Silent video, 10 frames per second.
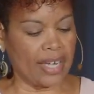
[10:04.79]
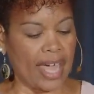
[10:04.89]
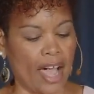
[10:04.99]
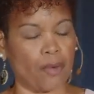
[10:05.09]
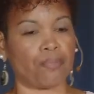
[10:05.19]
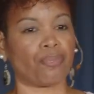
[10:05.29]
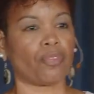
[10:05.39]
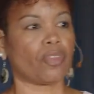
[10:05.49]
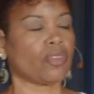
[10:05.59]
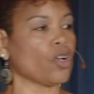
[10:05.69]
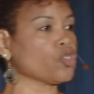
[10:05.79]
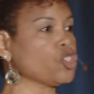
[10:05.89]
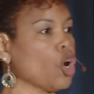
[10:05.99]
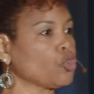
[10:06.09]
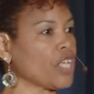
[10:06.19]
Now, those
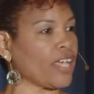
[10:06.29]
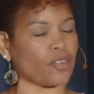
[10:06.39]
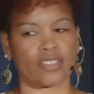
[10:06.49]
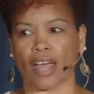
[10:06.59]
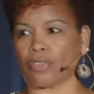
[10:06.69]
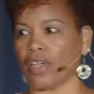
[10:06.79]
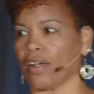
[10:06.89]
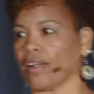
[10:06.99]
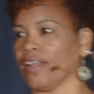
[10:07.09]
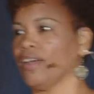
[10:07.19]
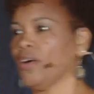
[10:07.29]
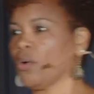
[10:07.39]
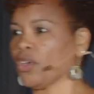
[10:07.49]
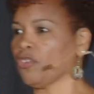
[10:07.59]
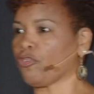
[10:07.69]
note takers out there,
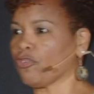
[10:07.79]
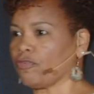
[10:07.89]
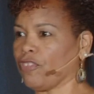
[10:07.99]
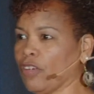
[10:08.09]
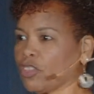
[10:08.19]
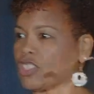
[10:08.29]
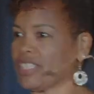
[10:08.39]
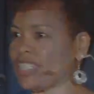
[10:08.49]
or you're feverishly